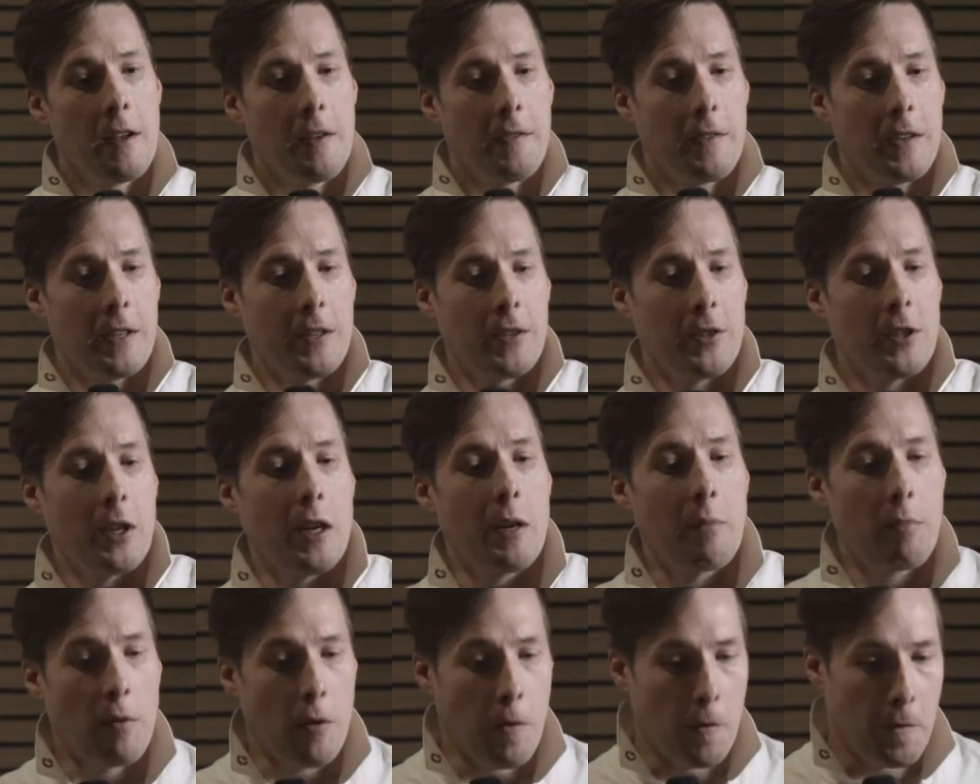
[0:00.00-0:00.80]

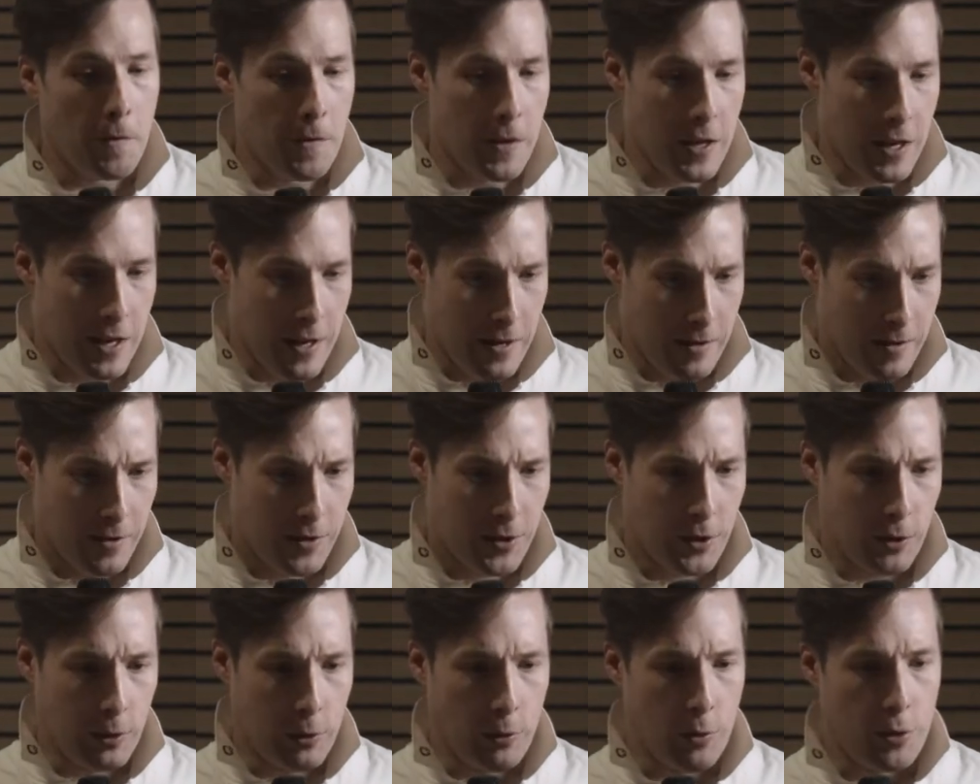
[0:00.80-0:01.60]
phenotype of the
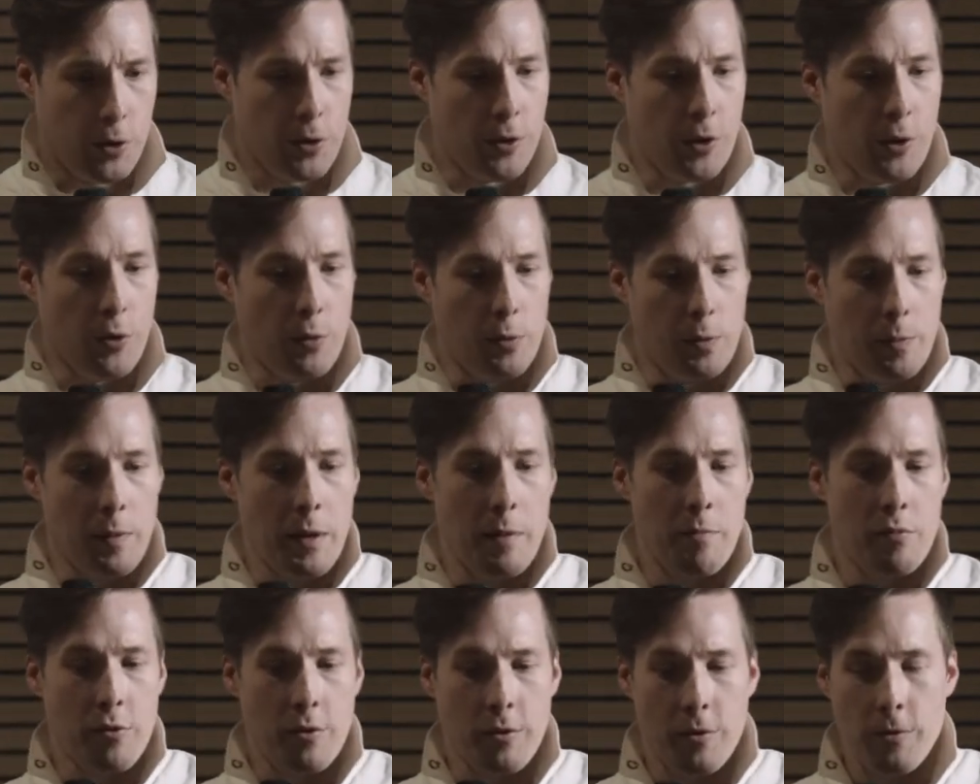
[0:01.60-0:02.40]
solution you will
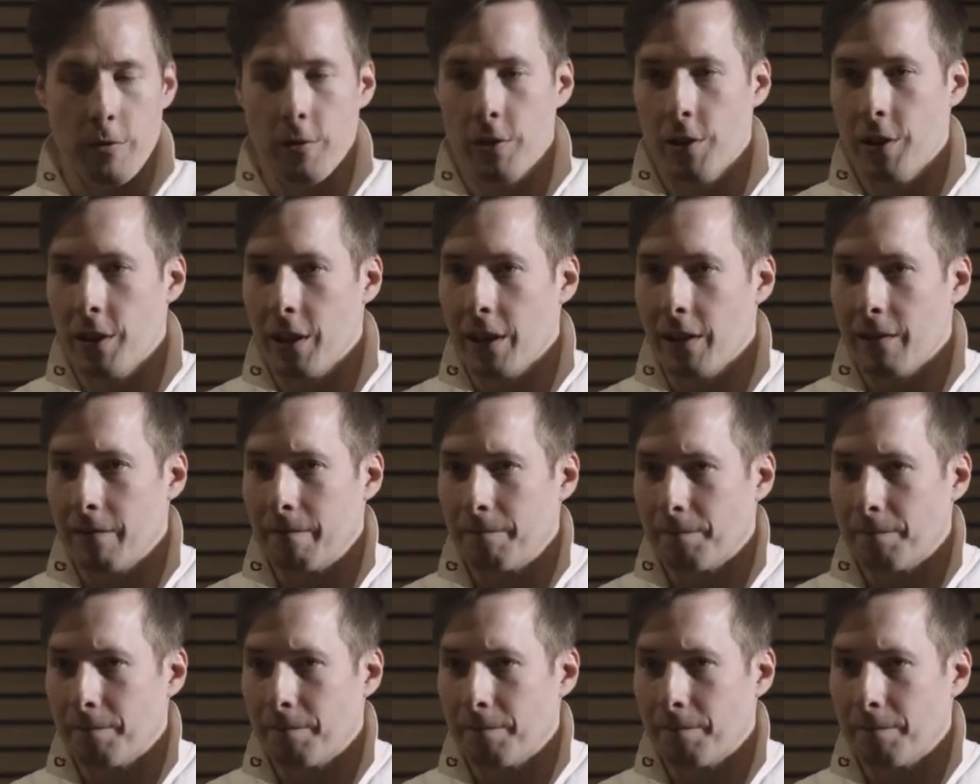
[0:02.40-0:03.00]
be producing.